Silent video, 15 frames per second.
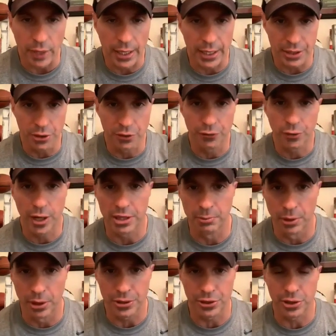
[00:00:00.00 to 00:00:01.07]
And you've read
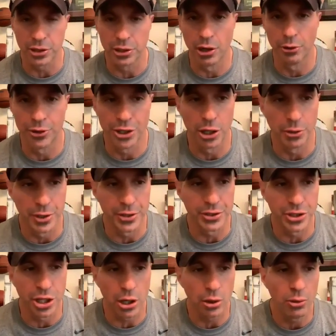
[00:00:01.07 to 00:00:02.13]
the book, so you know who Joe
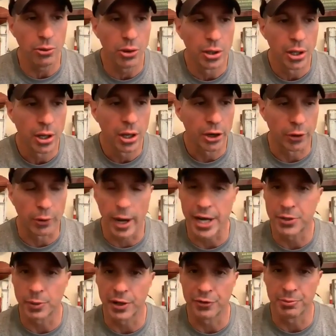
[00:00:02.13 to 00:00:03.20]
is. Joe
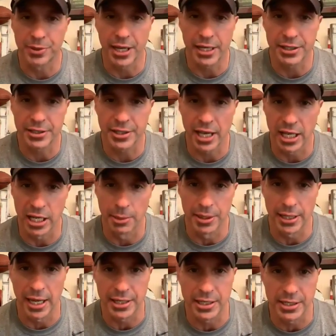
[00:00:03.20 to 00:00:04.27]
graduated from Texas A and M
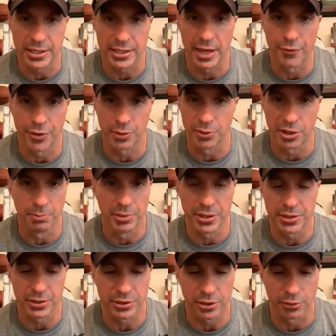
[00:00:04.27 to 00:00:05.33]
in nineteen seventy with a
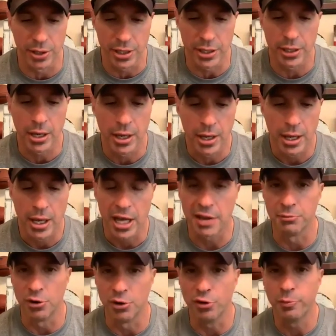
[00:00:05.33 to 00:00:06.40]
business degree.
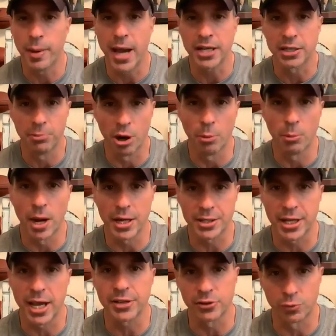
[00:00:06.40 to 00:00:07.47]
He moved back to Beaumont,
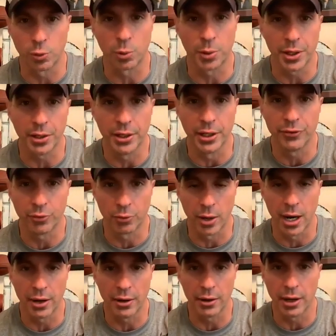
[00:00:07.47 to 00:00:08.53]
Texas, where we live,
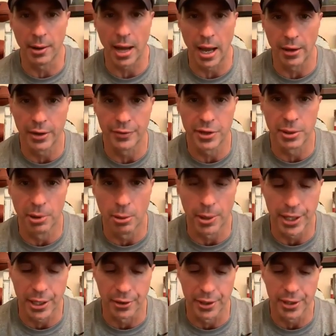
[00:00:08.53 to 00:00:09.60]
where I, I live in the
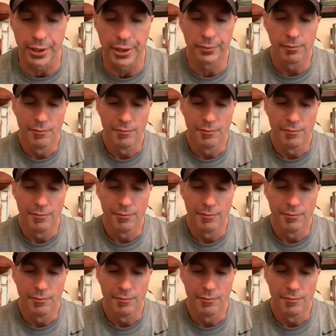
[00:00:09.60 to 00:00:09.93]
Beaumont area.